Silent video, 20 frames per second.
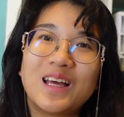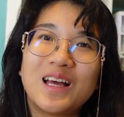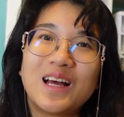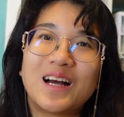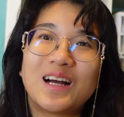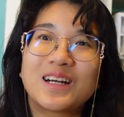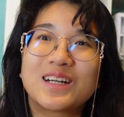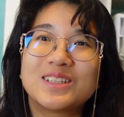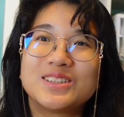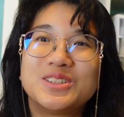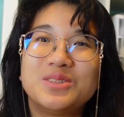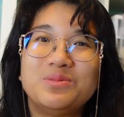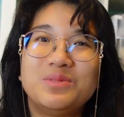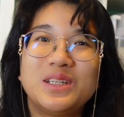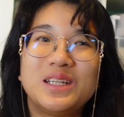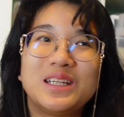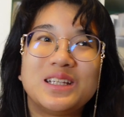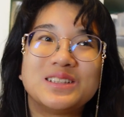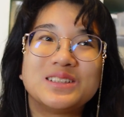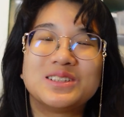I got to
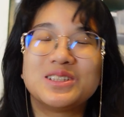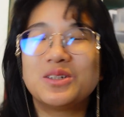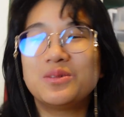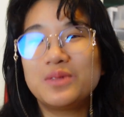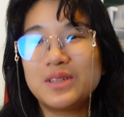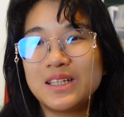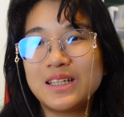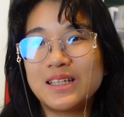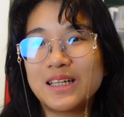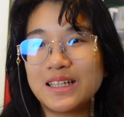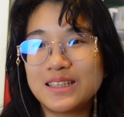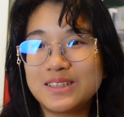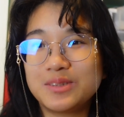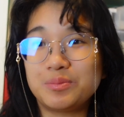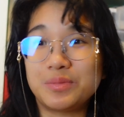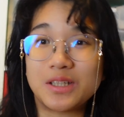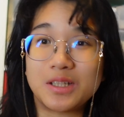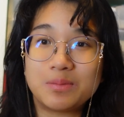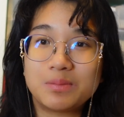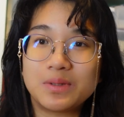meet so many nice
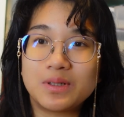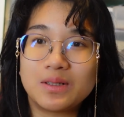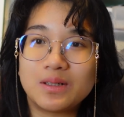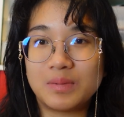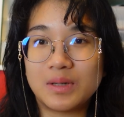people.